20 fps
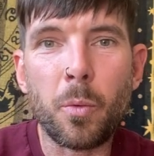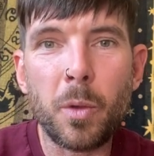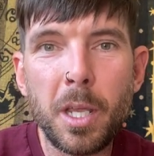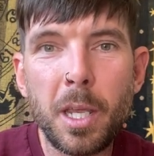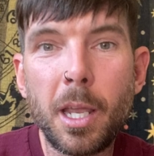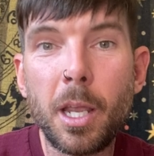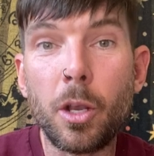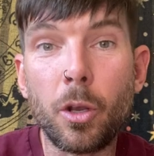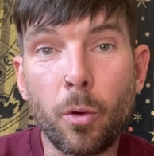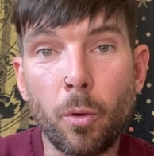we
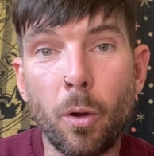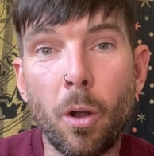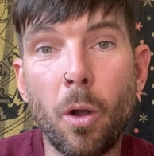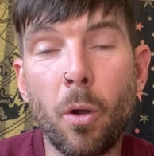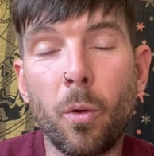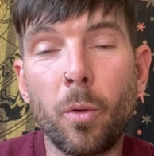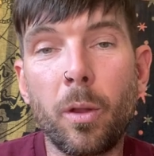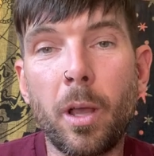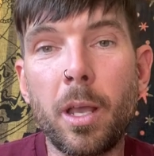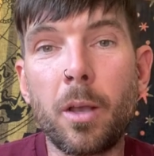can
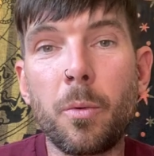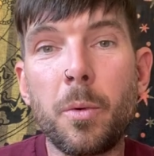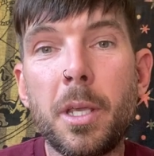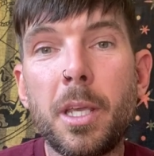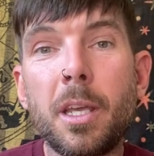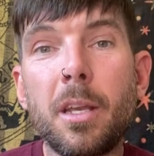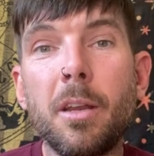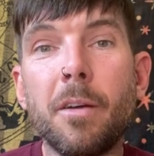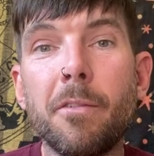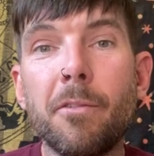grow, like, we
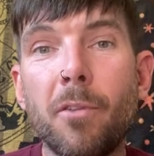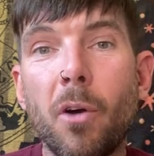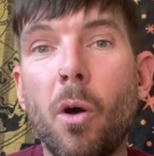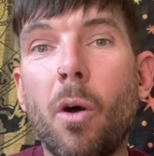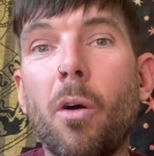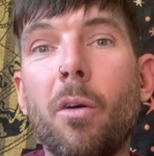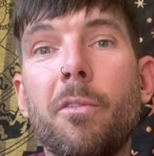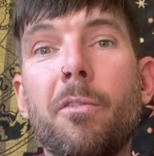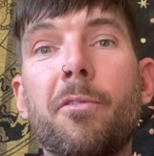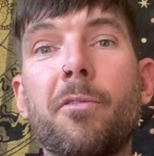can
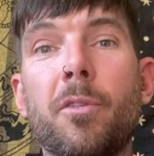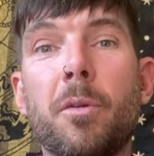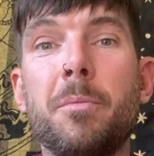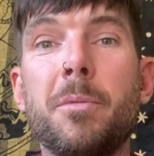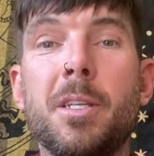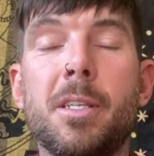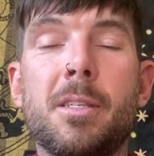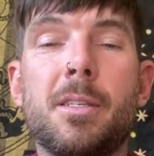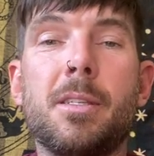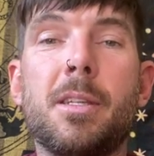evolve from
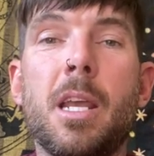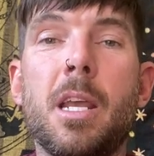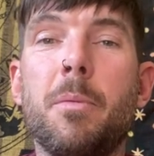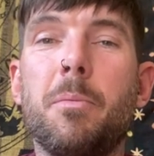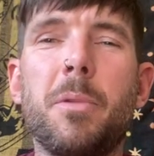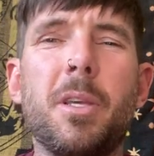this state,